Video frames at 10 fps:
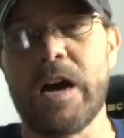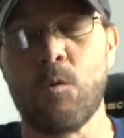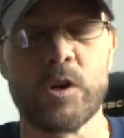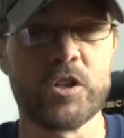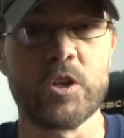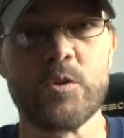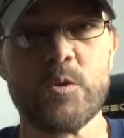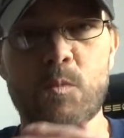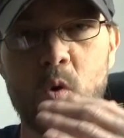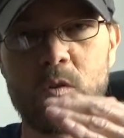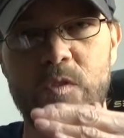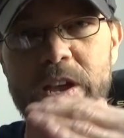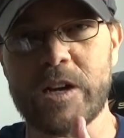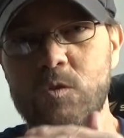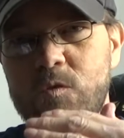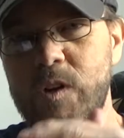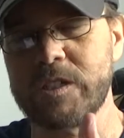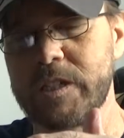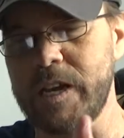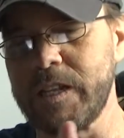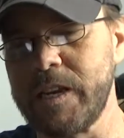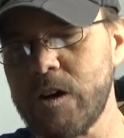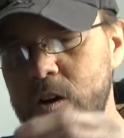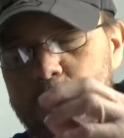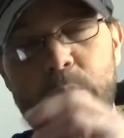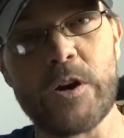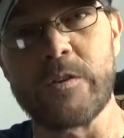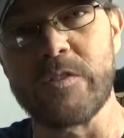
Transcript: I want to show you more of the actual functionality on pairing